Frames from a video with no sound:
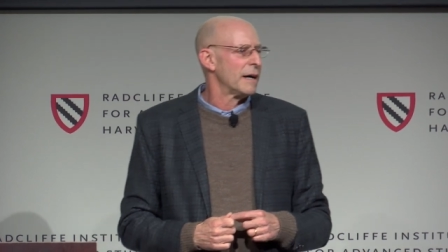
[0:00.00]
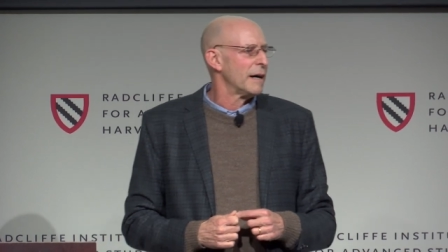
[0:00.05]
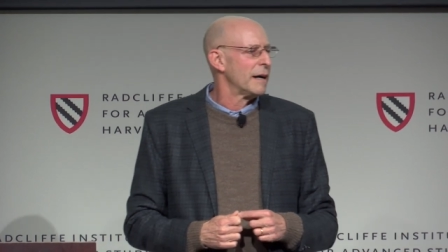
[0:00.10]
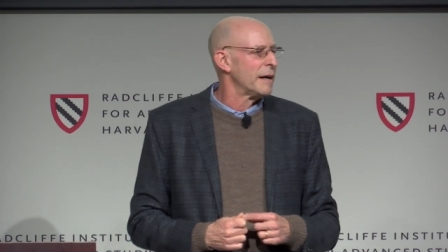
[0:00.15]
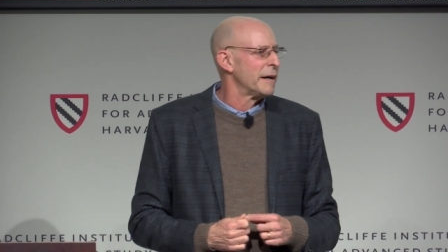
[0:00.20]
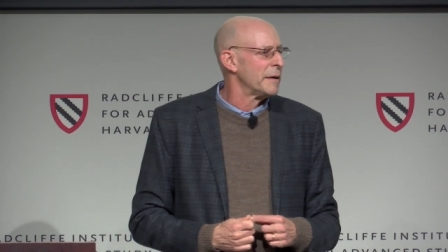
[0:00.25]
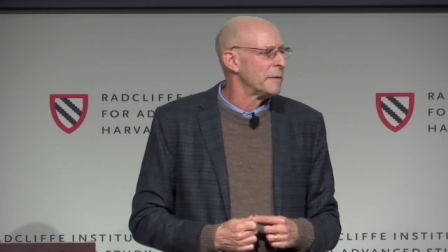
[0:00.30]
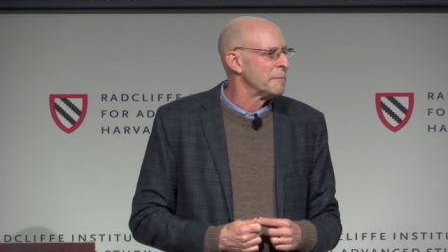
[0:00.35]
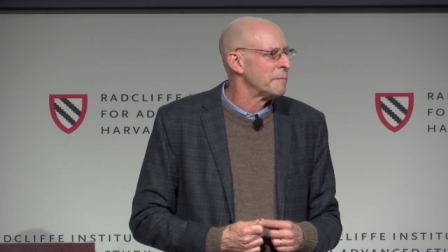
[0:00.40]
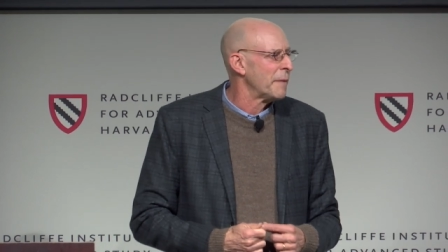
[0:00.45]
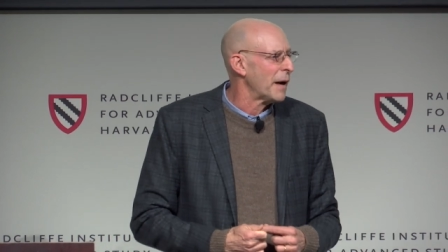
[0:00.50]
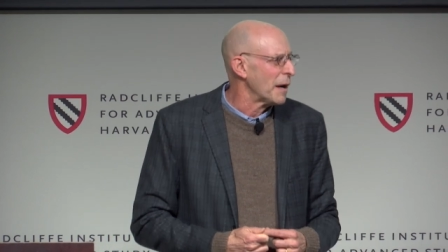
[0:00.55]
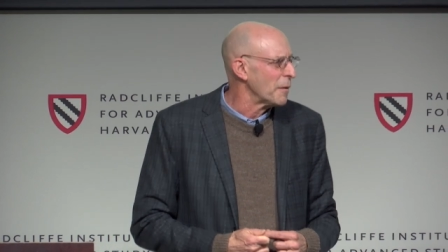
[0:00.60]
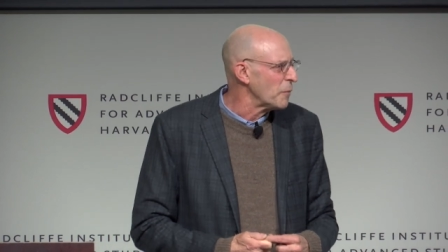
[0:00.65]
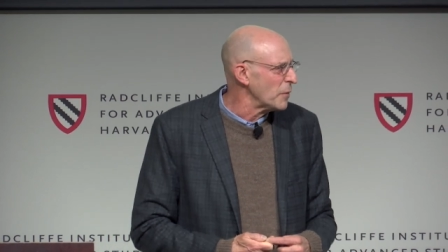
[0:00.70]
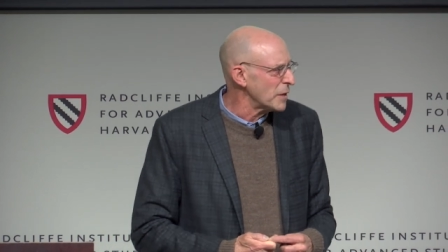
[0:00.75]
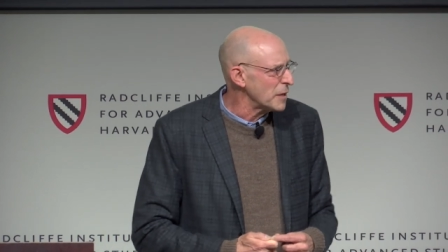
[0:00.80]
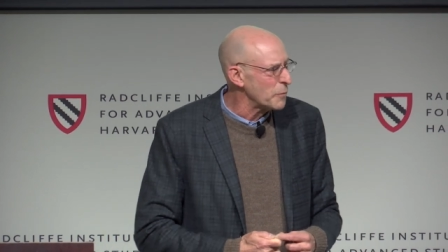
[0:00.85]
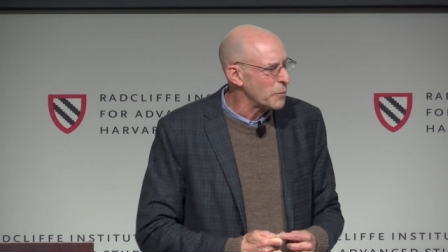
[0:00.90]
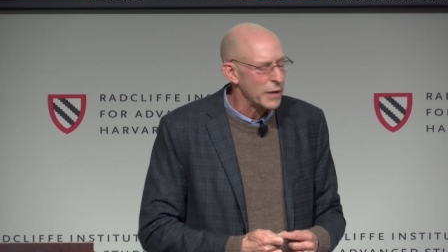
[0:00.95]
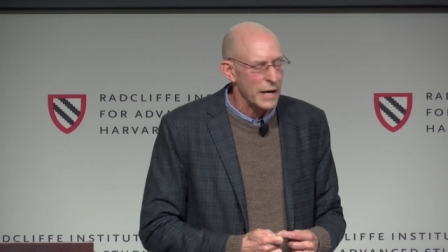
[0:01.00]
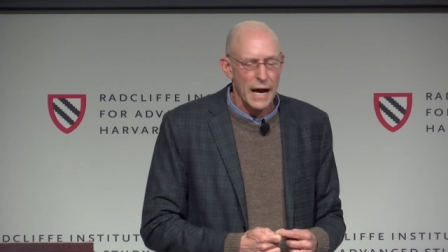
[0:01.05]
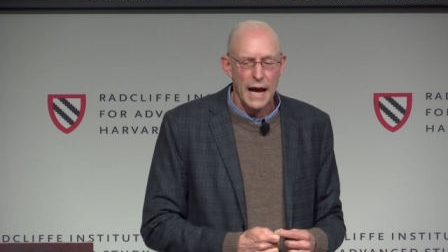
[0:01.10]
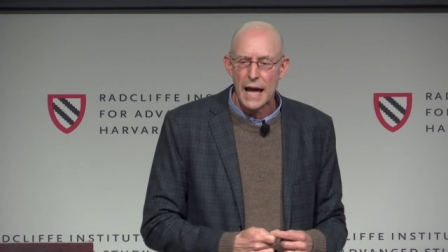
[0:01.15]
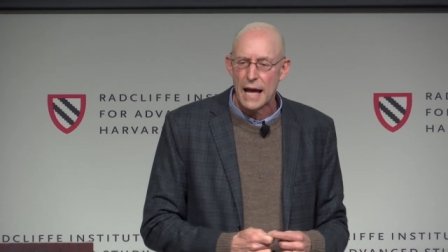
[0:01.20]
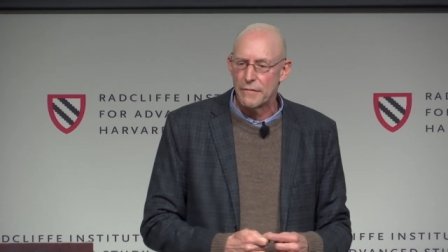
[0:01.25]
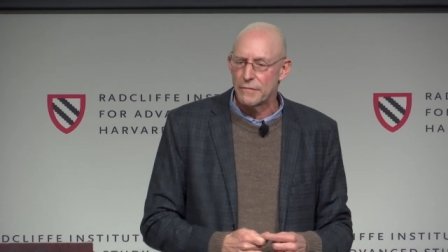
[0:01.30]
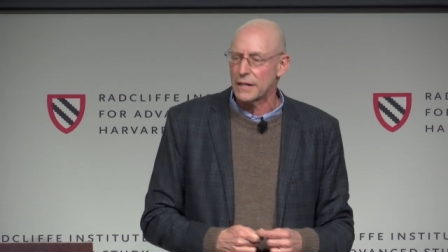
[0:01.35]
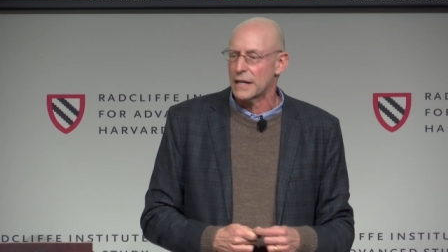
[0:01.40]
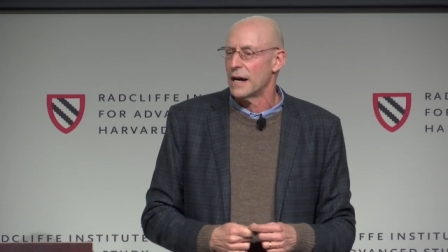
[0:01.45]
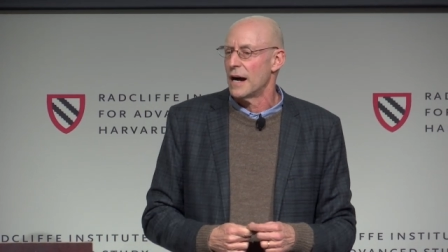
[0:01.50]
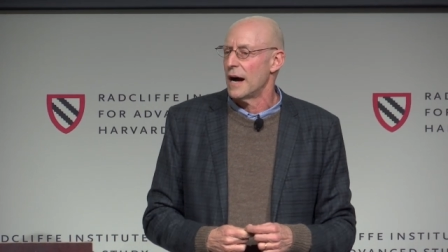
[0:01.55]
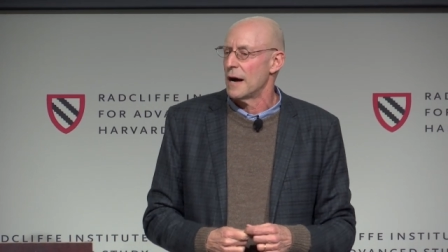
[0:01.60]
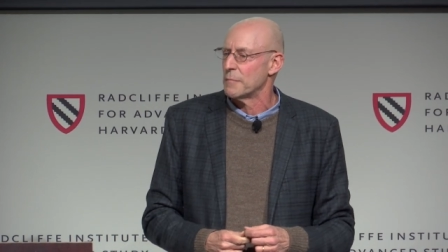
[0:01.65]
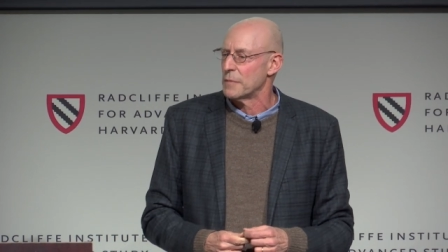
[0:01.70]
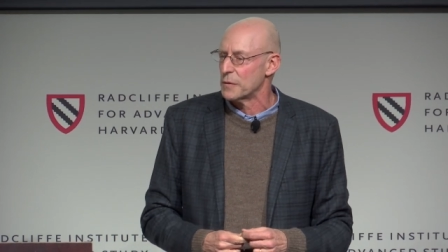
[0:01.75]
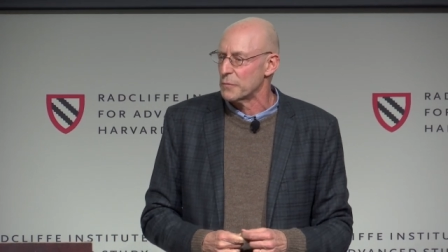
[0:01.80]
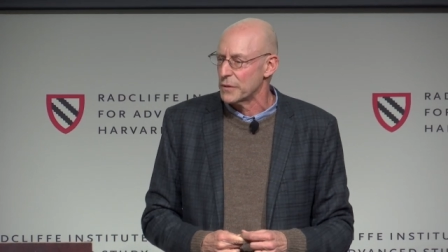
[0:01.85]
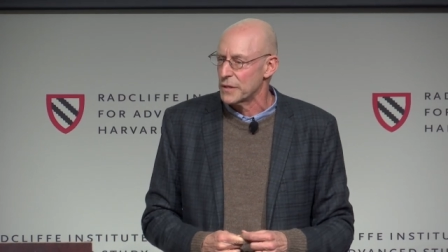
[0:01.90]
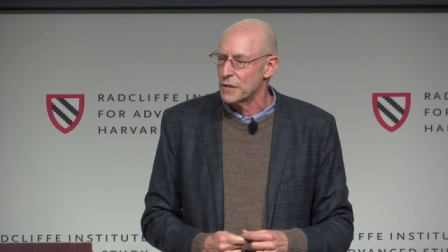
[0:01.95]
um, I wonder what I have in
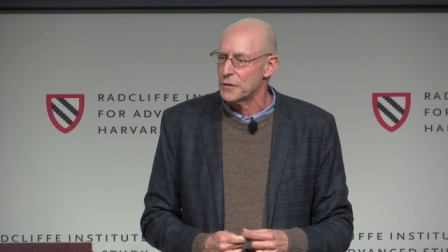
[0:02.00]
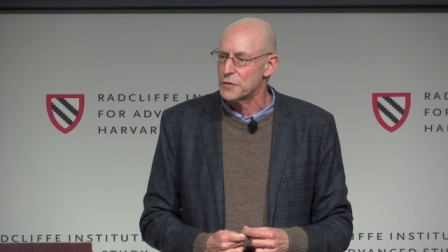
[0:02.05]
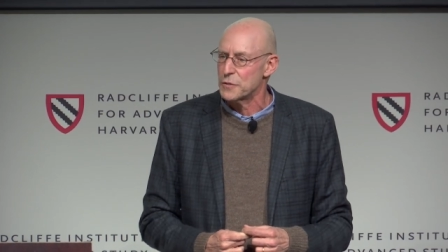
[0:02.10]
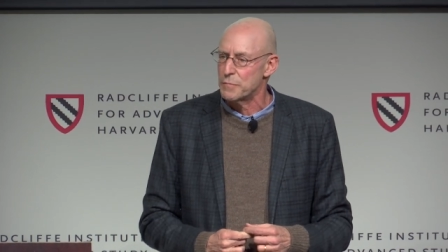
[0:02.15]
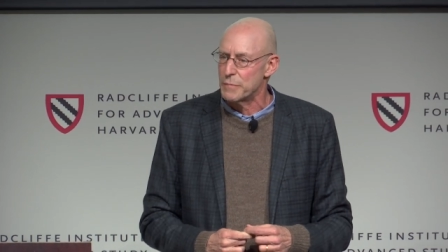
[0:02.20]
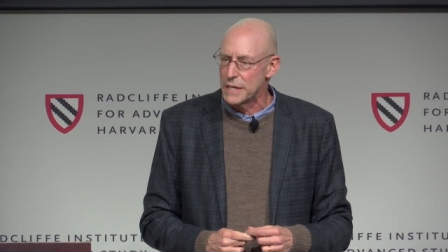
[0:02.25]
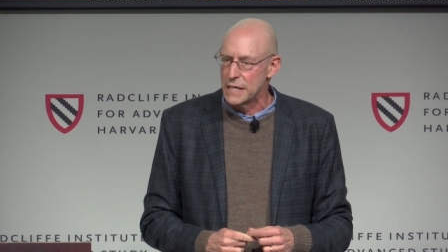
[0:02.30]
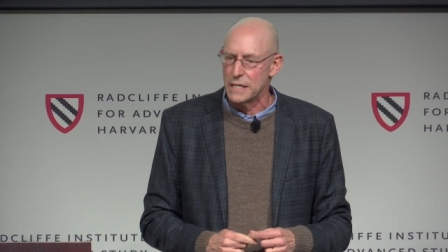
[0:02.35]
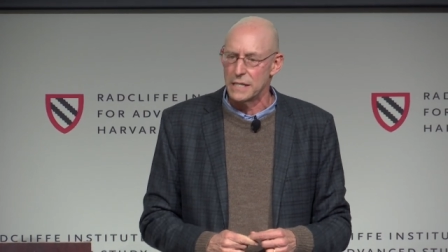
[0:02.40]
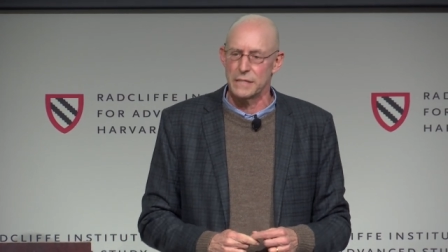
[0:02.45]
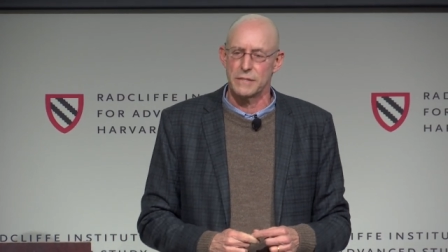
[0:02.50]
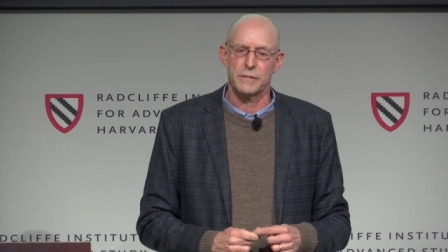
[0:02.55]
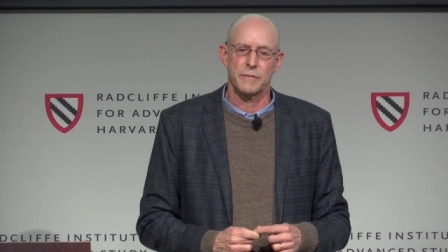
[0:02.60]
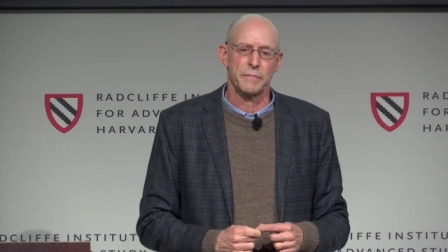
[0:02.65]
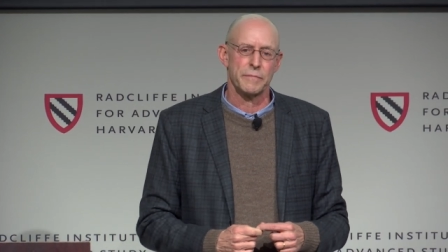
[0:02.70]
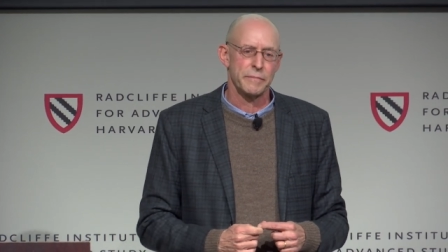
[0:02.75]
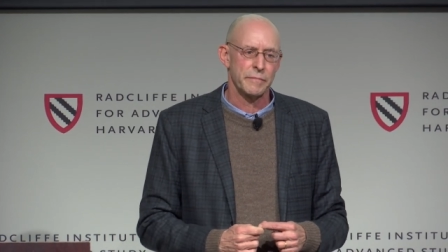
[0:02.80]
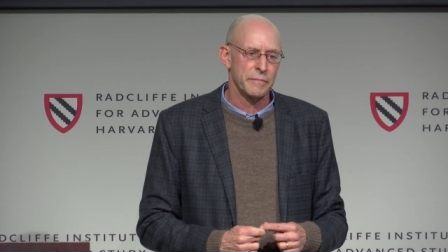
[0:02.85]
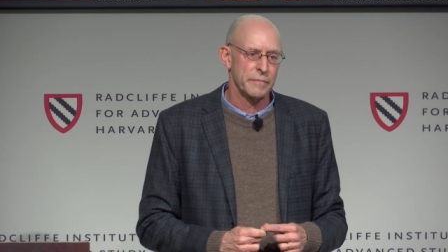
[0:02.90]
common with those bees.